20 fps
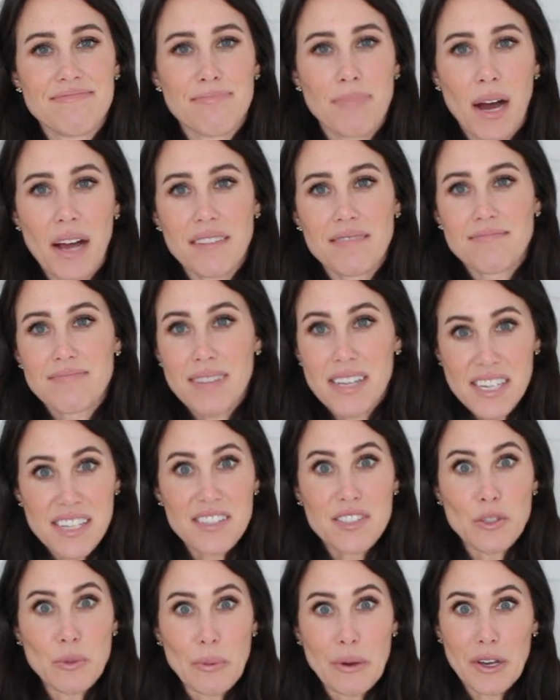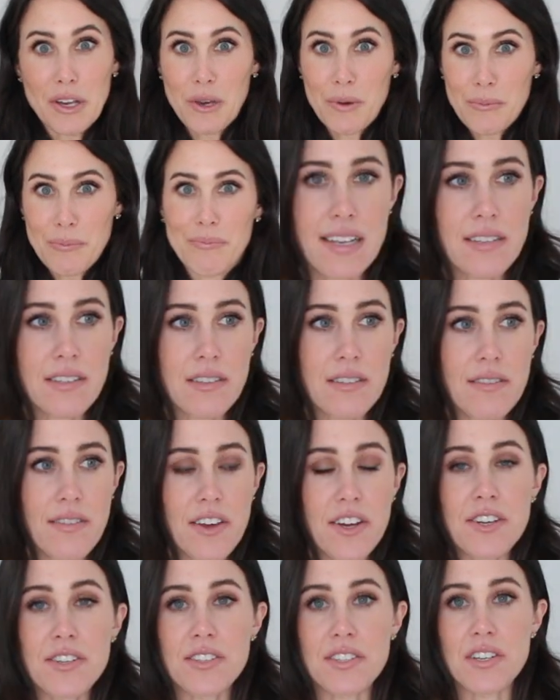But it is super cute.
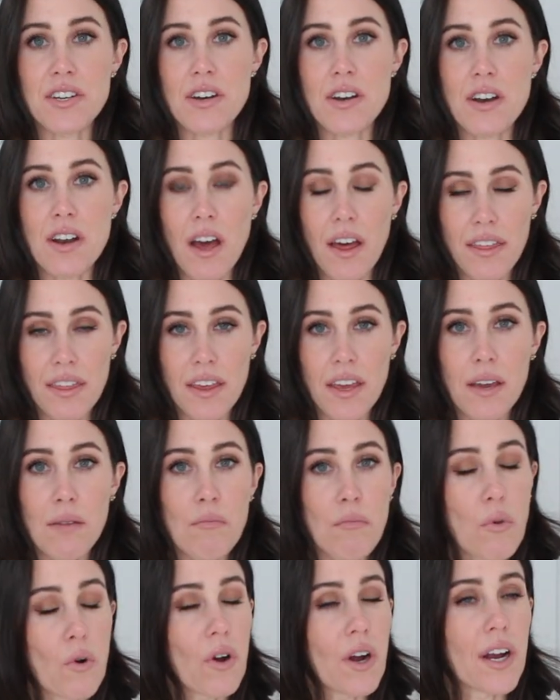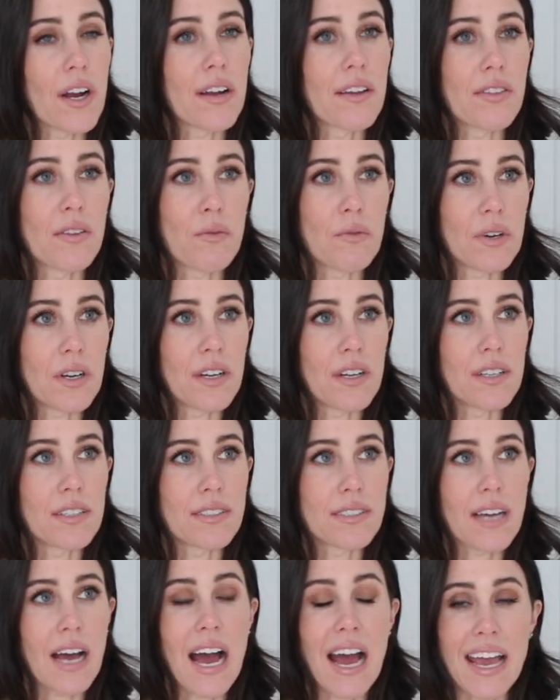There's nothing more in the
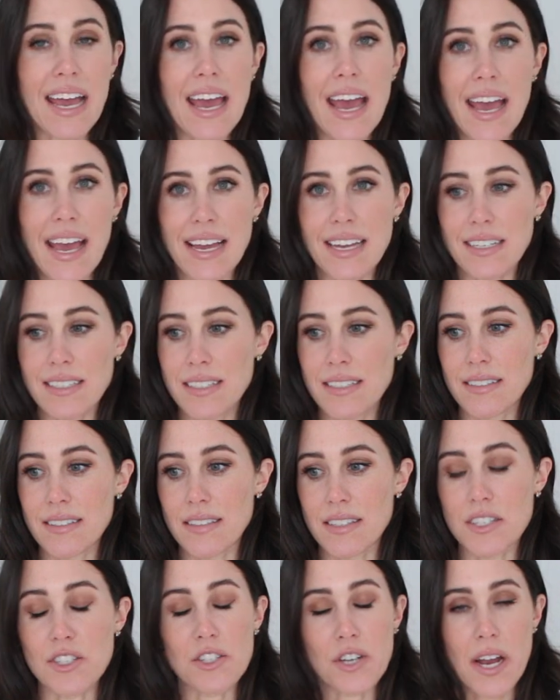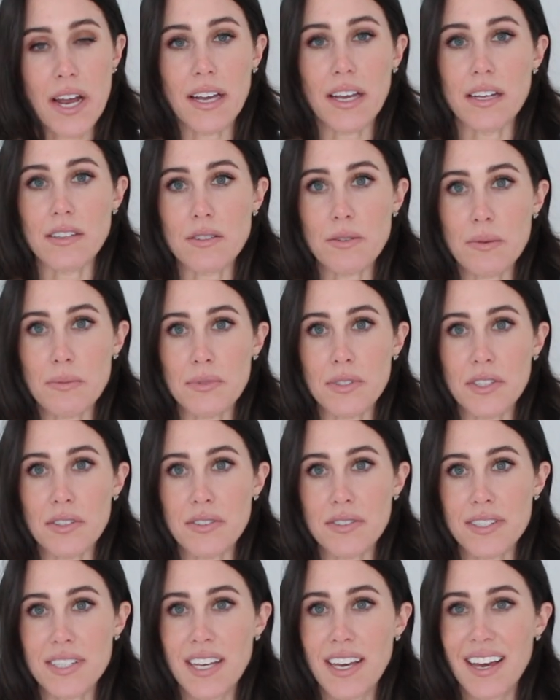world I hate than trying on
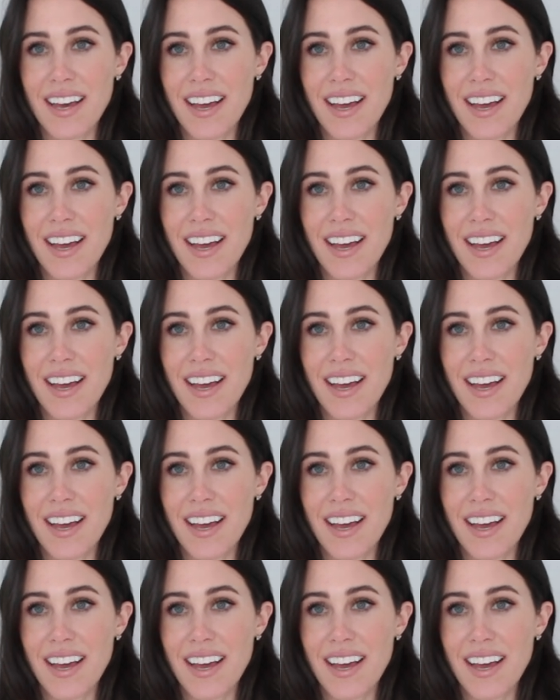swimsuits